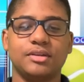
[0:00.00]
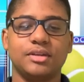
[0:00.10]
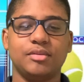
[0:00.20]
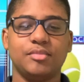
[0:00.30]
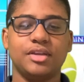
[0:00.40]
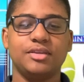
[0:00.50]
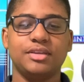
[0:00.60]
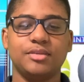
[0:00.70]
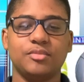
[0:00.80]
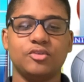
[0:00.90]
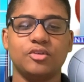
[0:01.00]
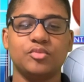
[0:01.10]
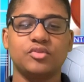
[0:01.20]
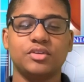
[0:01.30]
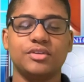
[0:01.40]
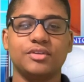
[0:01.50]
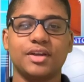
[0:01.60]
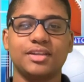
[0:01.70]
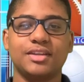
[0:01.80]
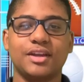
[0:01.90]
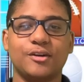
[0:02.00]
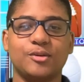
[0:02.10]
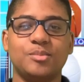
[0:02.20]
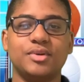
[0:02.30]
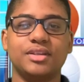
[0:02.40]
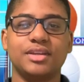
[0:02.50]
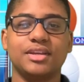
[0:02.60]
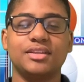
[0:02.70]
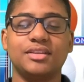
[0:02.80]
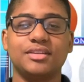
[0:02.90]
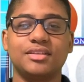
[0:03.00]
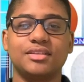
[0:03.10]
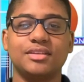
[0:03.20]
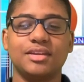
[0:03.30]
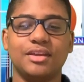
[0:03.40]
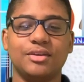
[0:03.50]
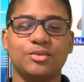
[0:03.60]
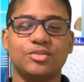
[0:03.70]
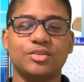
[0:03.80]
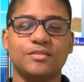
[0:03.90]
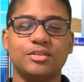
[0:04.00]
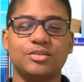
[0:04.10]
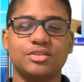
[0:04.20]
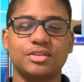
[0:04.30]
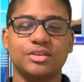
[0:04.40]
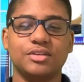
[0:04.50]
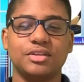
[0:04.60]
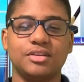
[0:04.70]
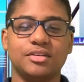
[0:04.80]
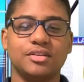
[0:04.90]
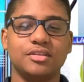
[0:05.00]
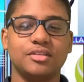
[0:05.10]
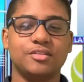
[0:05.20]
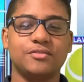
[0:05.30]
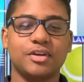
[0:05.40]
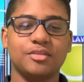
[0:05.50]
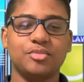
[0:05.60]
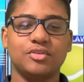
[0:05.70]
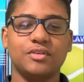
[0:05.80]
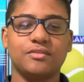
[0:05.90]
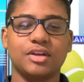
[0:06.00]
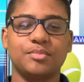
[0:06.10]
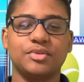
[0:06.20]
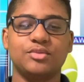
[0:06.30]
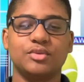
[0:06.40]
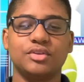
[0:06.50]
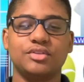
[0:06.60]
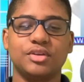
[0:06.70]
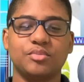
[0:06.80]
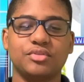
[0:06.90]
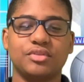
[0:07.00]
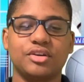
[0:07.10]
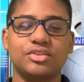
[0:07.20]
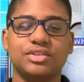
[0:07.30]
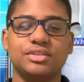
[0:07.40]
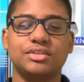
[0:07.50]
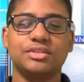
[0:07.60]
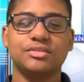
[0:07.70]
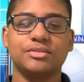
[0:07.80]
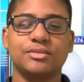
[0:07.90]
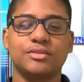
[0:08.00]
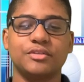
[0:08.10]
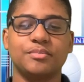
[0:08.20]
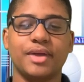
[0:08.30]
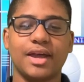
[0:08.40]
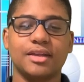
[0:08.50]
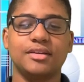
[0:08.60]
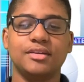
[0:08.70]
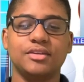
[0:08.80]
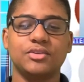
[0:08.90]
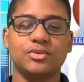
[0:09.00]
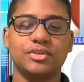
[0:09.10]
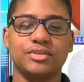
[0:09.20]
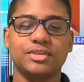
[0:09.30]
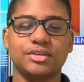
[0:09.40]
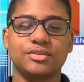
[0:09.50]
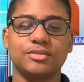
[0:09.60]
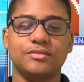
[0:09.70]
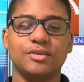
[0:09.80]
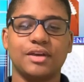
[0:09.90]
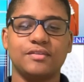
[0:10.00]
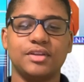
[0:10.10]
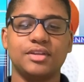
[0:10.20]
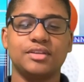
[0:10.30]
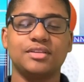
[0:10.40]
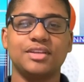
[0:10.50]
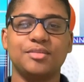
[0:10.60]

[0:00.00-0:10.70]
It may seem normal to your eyes now, but in 1968 it was revolutionary. The Fosbury Flop is where a jumper arches his or her back so their center of gravity can stay